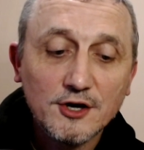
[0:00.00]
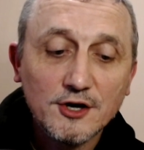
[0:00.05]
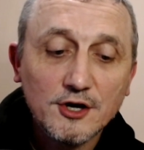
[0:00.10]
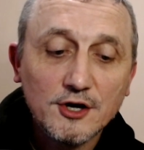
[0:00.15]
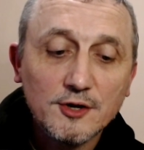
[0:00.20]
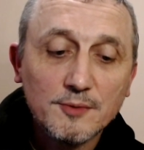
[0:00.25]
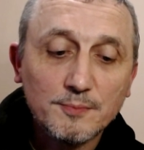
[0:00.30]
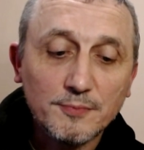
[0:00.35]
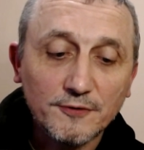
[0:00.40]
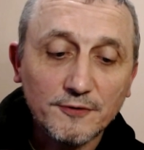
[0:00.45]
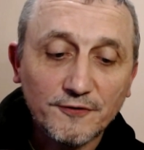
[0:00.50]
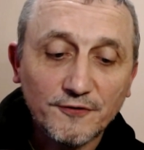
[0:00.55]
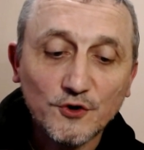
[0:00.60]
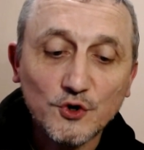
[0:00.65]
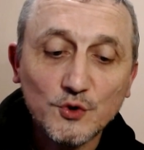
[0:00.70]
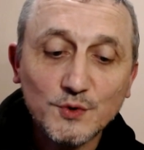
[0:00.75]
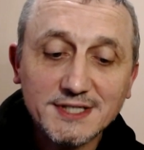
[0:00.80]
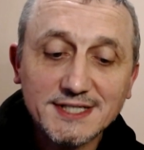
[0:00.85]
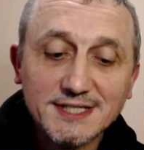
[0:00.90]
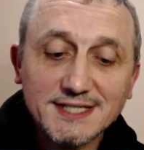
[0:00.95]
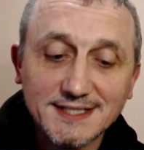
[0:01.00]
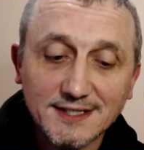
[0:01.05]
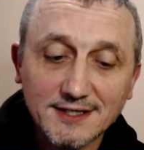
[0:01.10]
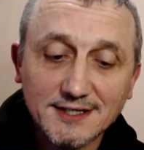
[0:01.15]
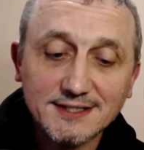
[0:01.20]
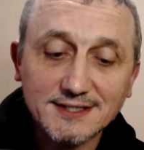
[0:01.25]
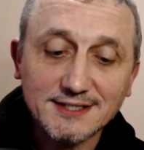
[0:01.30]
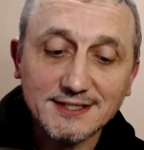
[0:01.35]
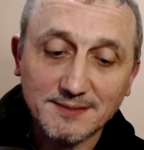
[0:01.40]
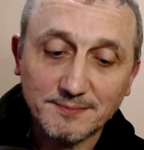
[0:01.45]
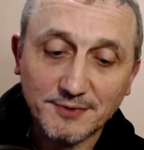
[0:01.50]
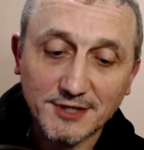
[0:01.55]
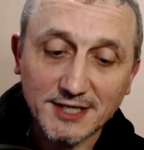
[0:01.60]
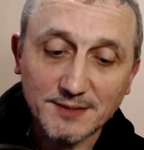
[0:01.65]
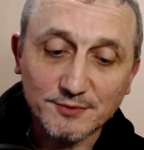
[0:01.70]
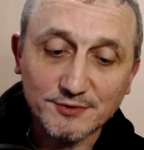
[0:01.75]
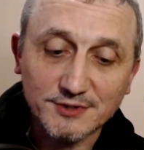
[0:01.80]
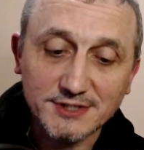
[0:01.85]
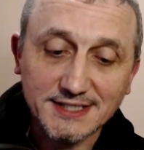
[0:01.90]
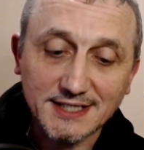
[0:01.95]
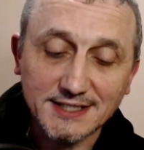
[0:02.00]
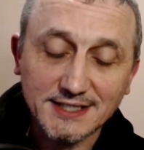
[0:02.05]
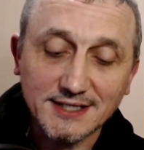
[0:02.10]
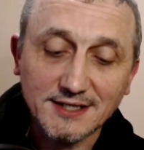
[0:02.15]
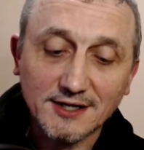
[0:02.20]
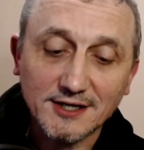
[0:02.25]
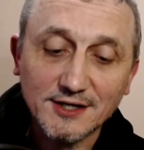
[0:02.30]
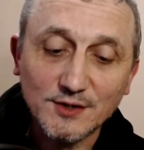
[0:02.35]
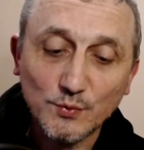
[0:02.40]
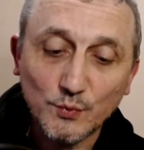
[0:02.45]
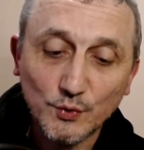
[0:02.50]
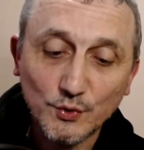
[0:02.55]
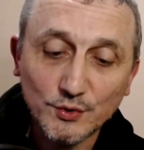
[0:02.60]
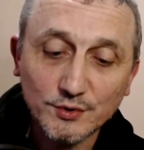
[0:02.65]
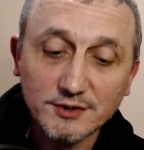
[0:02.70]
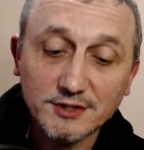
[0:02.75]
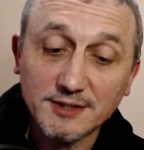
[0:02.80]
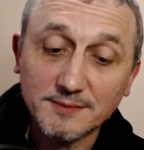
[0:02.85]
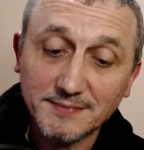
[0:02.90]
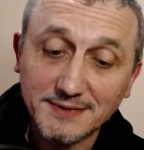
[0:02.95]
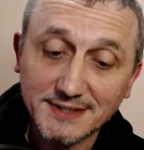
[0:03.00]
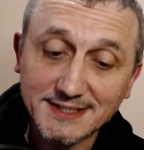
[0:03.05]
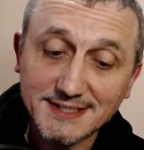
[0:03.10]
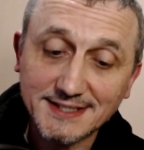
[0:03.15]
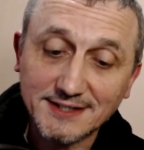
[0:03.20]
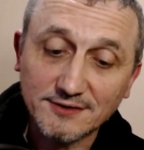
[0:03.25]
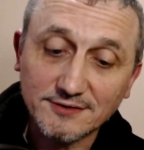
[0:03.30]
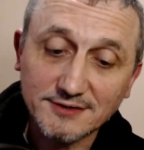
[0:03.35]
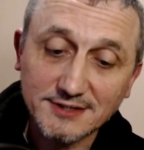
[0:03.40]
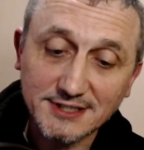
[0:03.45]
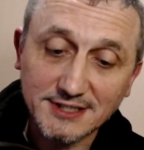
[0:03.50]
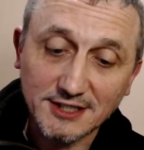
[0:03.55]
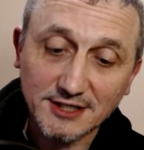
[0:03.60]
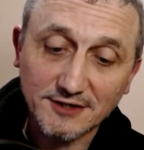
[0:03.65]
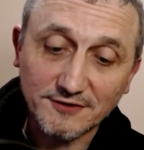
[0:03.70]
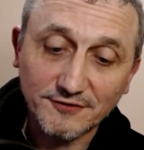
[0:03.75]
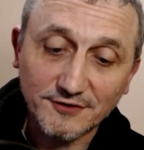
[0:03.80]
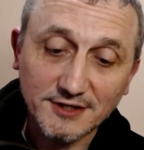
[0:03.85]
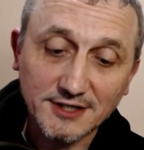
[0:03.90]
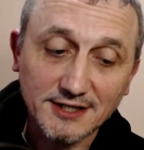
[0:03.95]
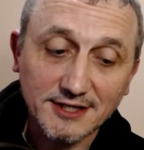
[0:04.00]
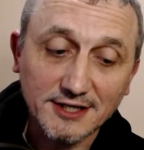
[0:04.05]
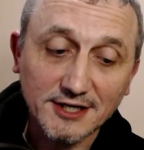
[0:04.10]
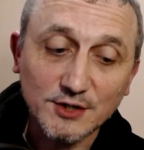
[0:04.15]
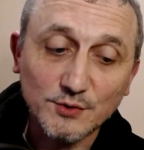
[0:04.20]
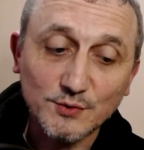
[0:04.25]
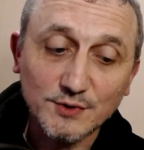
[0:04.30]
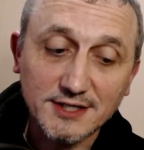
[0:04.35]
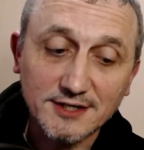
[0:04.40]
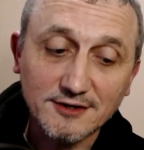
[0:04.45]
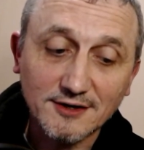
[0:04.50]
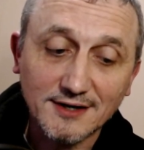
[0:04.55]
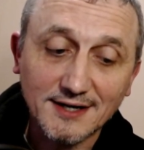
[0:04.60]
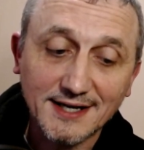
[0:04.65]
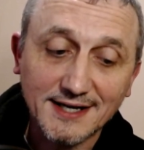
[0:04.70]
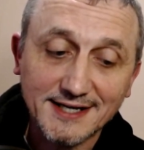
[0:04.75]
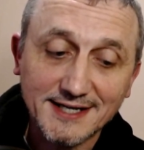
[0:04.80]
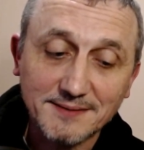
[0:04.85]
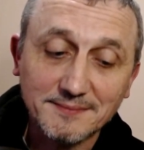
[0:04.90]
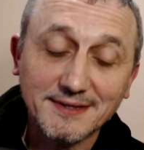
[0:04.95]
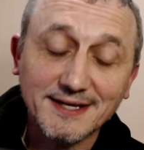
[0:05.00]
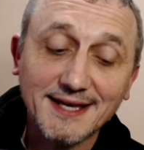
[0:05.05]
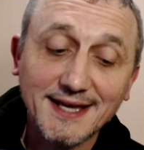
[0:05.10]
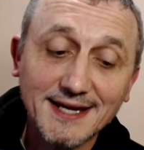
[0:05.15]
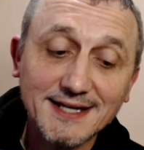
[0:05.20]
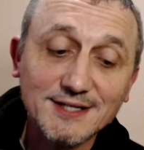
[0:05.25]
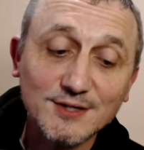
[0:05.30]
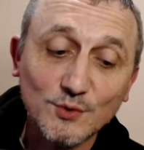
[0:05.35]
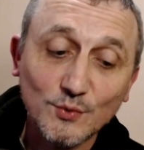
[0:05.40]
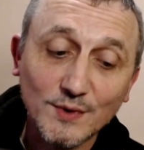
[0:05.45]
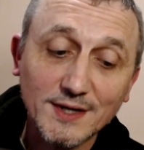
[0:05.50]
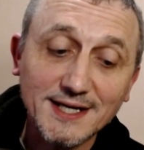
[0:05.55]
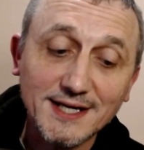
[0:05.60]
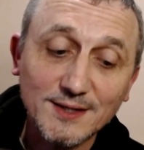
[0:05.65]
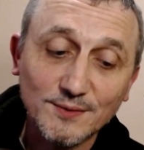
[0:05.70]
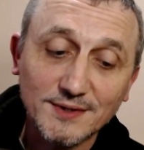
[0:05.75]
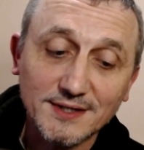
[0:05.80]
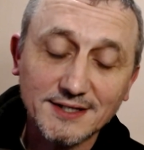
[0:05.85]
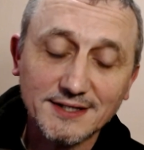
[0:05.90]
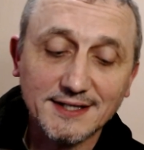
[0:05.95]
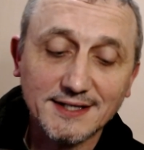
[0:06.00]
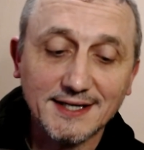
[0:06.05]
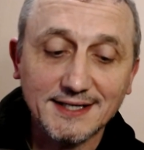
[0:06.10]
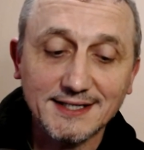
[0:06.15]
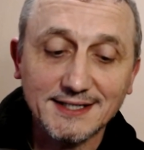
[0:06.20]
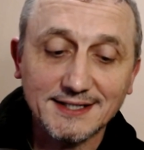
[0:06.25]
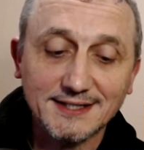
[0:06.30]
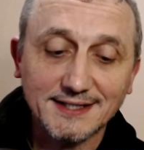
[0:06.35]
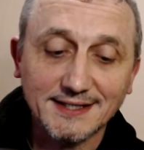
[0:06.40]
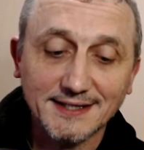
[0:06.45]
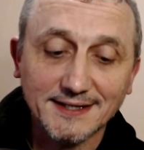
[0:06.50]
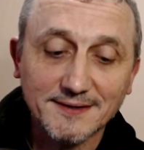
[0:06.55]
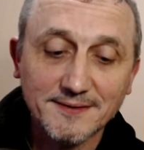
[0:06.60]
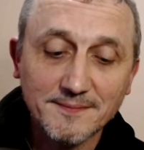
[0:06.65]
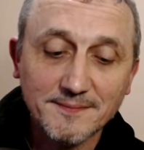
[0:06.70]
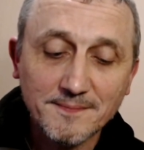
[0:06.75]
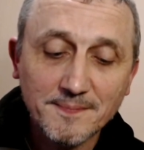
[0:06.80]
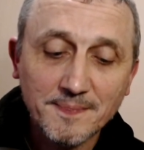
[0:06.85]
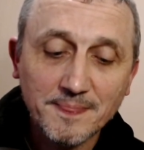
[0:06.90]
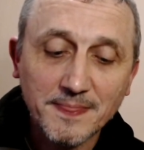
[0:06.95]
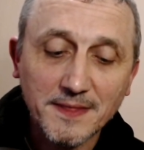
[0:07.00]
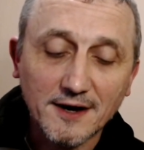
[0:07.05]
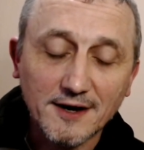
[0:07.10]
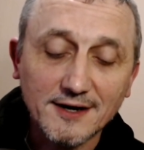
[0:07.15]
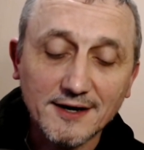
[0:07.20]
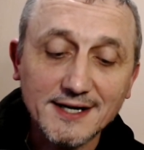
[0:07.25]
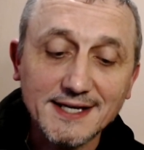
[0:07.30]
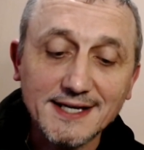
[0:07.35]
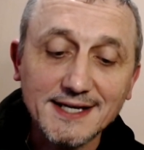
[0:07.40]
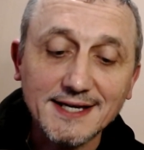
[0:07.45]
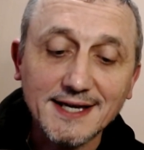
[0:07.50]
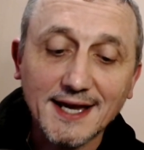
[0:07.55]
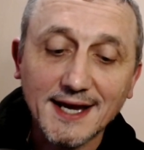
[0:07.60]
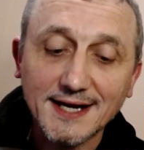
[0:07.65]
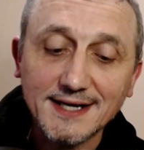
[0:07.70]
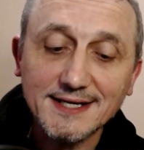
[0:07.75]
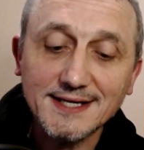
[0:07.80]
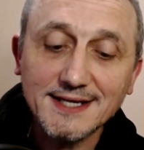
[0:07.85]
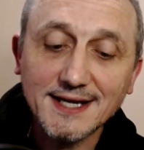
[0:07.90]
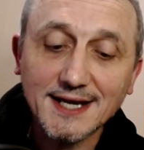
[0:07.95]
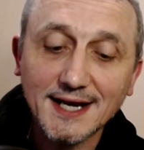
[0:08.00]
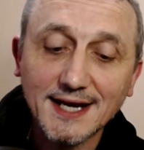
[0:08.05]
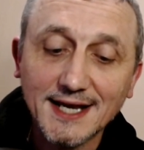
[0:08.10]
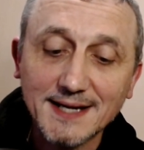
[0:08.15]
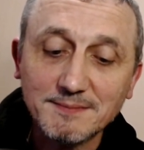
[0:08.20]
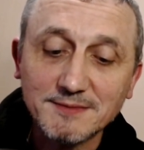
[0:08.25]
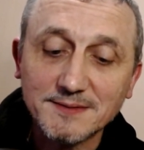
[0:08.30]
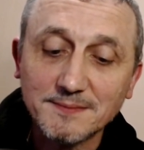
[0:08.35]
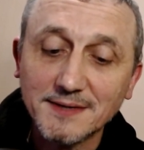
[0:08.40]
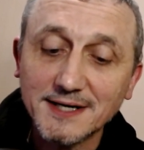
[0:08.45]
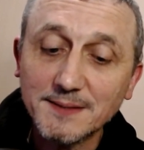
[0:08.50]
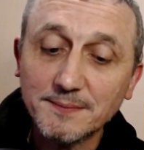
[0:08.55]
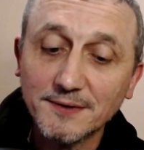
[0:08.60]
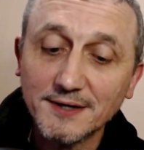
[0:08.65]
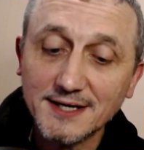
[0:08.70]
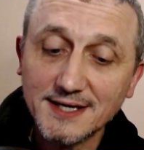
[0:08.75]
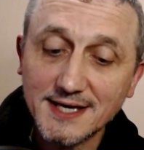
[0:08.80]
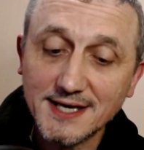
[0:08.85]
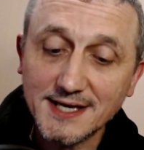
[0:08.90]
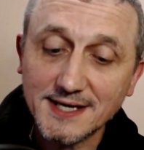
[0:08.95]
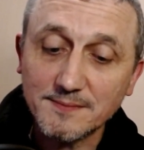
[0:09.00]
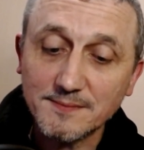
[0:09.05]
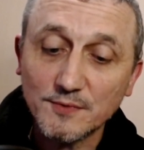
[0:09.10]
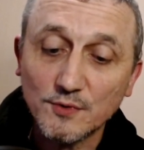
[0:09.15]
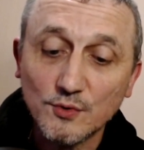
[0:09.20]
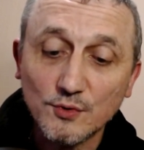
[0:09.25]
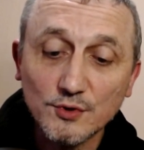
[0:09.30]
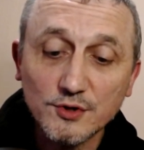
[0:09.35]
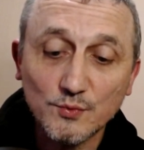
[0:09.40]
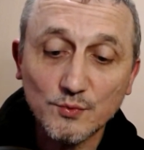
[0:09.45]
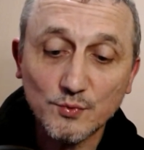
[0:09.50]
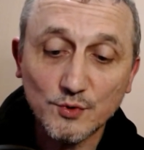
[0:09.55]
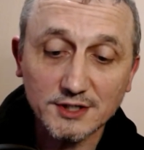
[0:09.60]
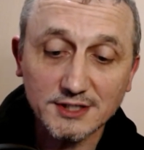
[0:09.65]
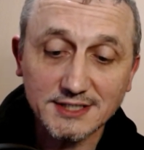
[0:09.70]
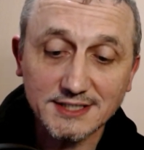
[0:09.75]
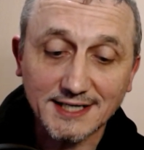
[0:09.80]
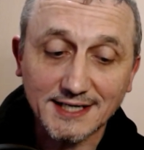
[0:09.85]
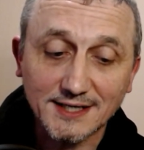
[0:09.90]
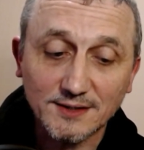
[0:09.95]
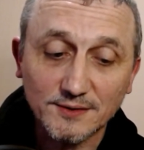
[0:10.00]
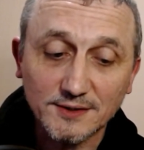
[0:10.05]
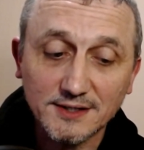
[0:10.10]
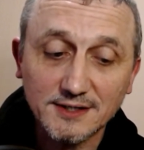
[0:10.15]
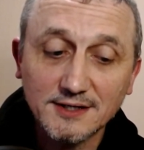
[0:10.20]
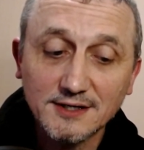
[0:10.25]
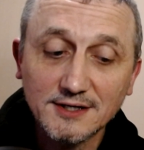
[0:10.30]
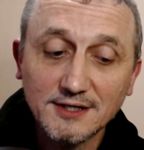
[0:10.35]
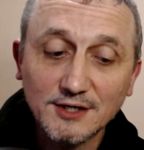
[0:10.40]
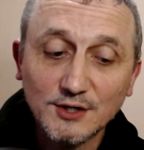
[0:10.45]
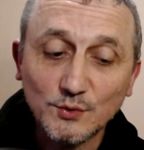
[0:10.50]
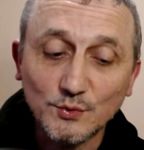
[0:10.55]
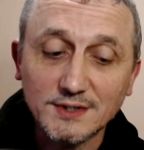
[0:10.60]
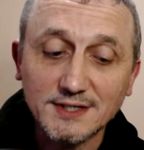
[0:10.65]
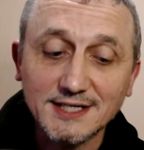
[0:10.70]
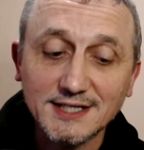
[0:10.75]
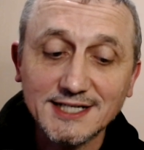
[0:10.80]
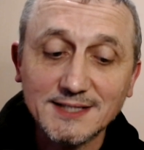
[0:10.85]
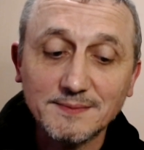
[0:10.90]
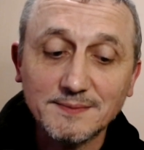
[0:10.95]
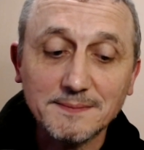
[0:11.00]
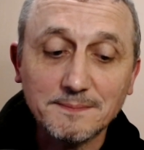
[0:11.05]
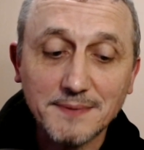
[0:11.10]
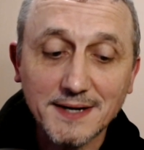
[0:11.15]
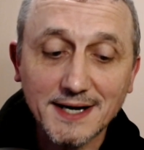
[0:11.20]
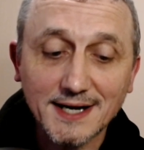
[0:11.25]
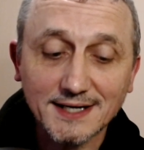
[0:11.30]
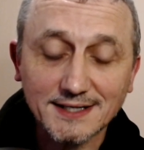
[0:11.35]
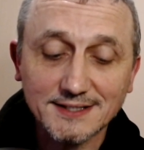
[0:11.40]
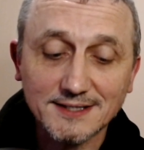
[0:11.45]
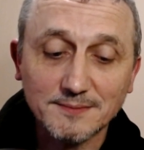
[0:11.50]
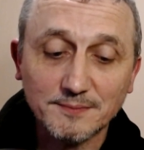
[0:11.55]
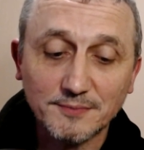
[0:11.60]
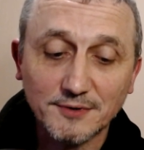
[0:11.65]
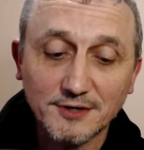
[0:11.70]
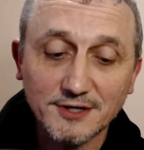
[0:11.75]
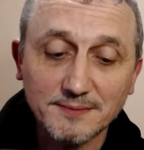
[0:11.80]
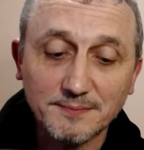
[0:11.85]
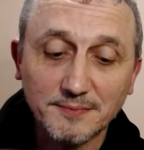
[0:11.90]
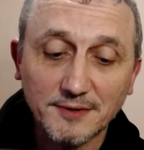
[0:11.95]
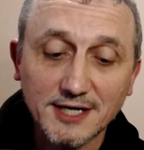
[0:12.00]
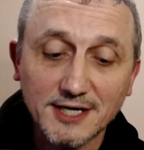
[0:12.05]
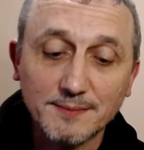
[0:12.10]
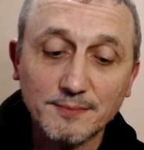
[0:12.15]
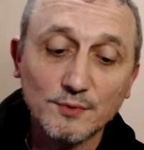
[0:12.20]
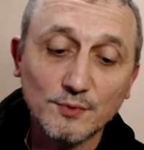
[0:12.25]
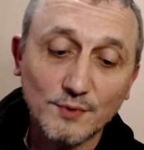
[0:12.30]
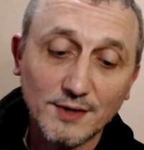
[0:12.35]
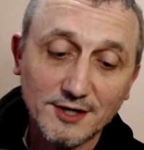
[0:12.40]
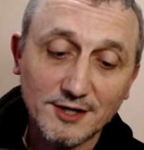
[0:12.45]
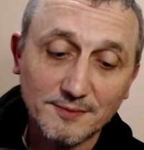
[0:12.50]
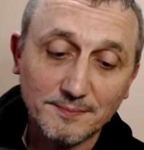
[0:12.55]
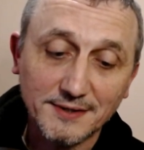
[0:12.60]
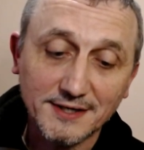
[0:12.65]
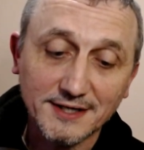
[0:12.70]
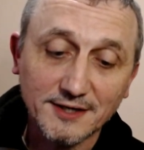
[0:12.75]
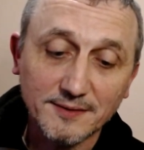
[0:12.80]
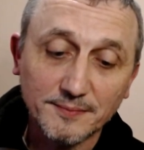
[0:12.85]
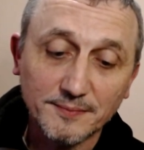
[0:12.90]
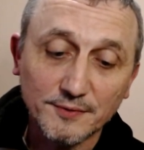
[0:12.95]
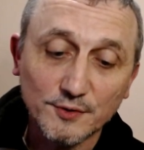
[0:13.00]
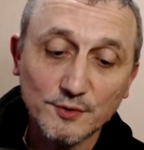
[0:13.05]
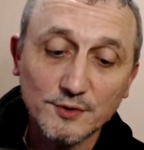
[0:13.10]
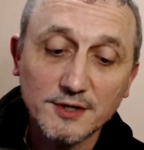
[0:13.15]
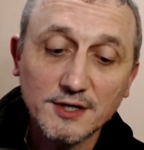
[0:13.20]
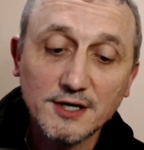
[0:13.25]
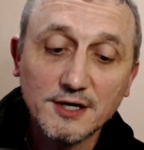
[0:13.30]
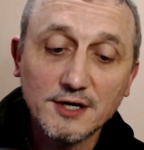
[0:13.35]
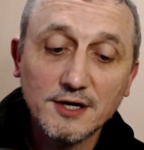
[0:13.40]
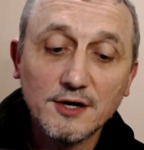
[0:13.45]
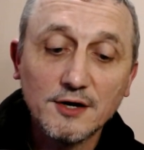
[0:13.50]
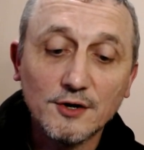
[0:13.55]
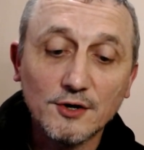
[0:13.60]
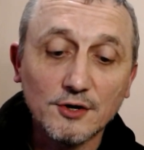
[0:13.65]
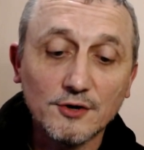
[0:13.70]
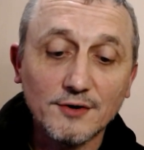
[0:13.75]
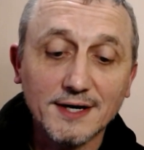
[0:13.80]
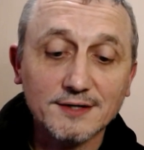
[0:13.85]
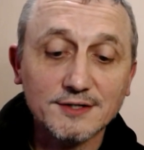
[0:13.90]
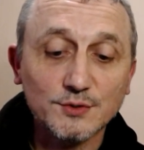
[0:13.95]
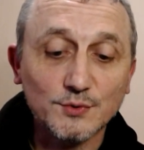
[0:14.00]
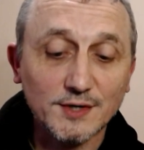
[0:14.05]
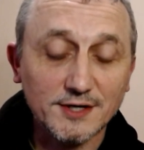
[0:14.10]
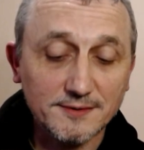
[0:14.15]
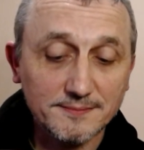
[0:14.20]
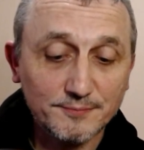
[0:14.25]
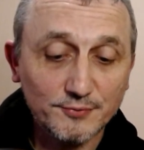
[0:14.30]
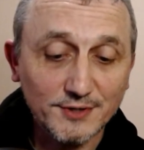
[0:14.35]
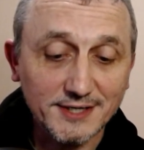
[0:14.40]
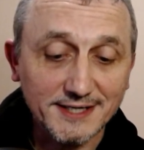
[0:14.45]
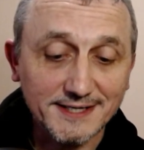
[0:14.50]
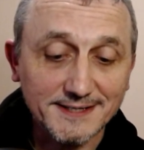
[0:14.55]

Before we started the Bible study, I warned the ministerial servant that I would not let him get away with anything, i.e. any claims made by him or the Watchtower would need to be backed up by the Bible where applicable or elsewhere in print.